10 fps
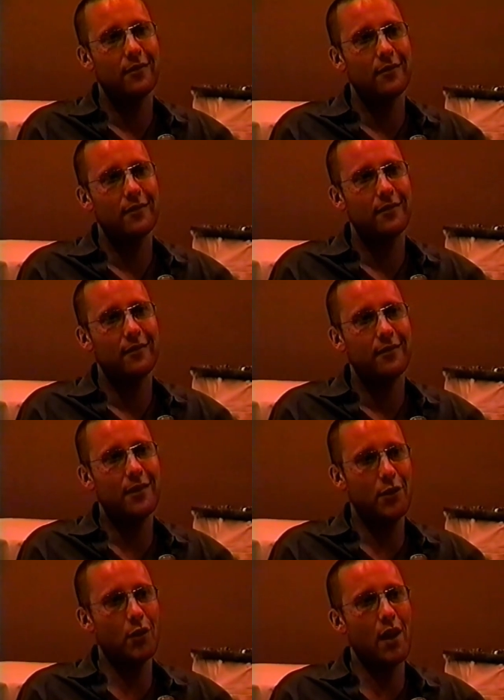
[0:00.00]
You
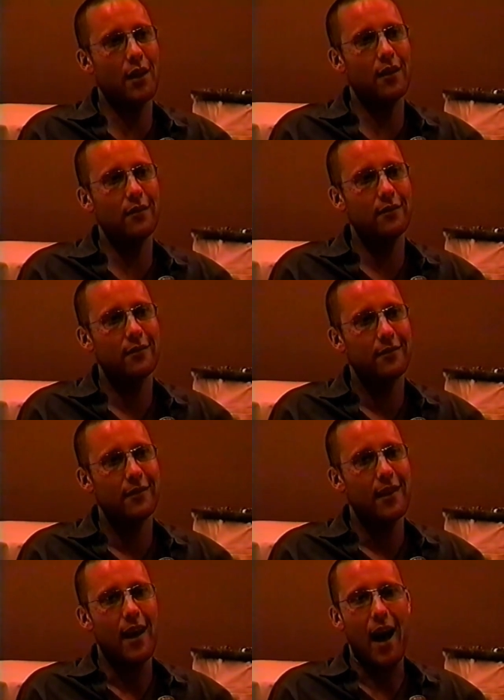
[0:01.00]
Did you like it? I,
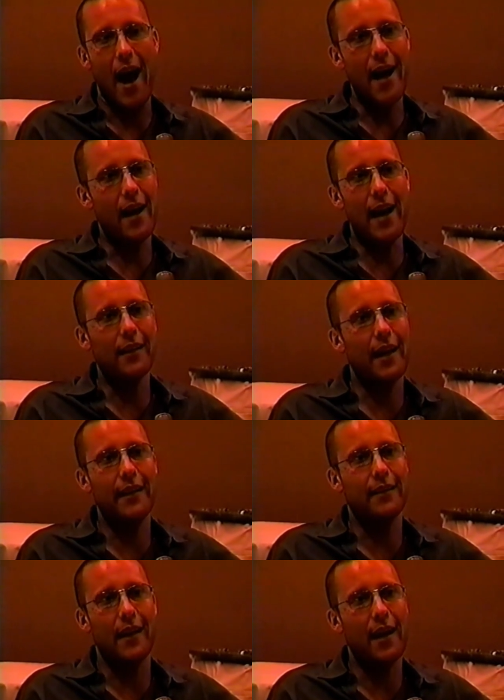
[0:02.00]
I, I
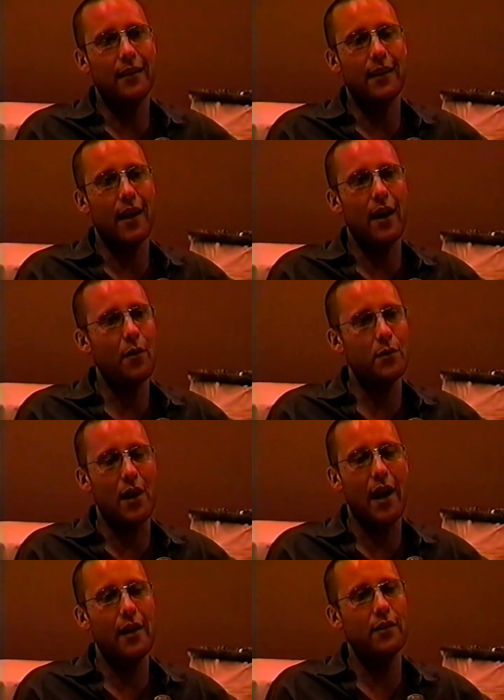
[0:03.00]
liked it. I, I was,
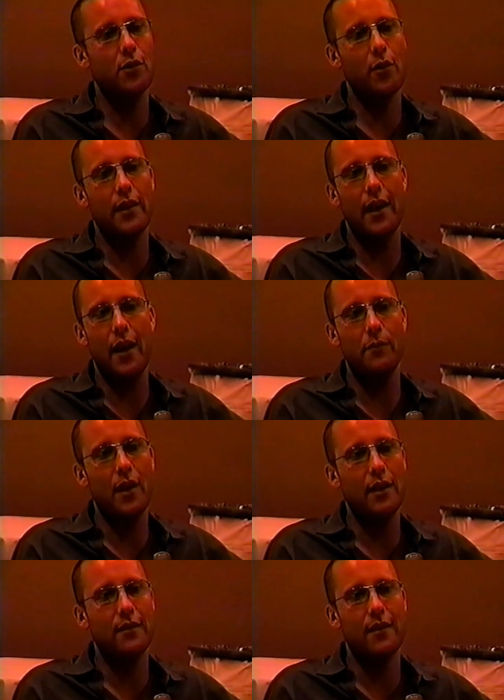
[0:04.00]
I enjoyed it. I am
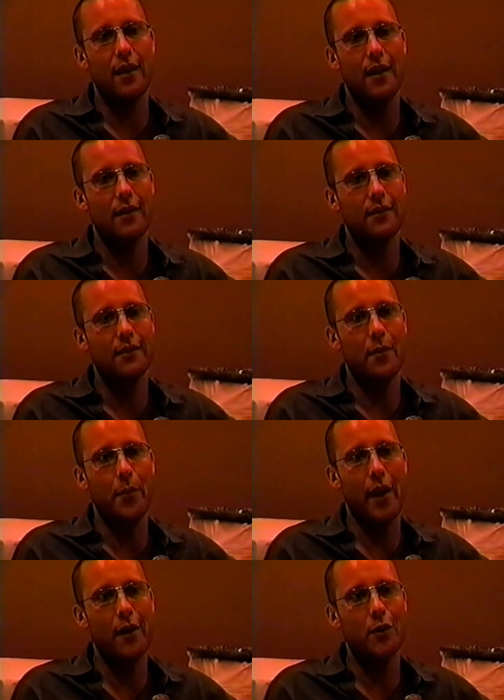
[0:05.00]
not uh,
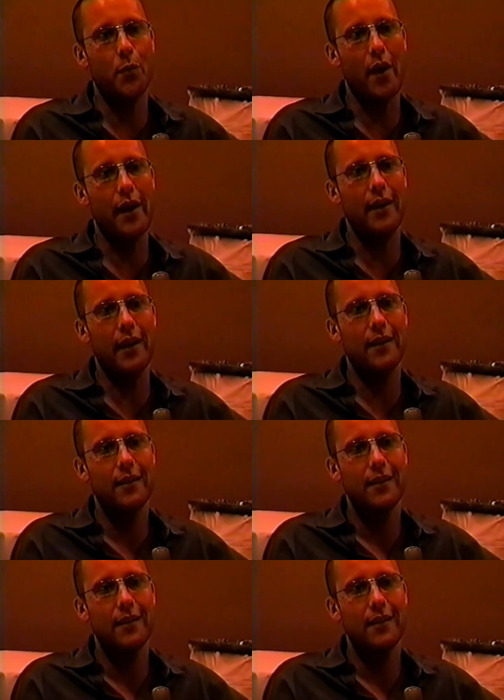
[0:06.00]
embarrassed by it. I,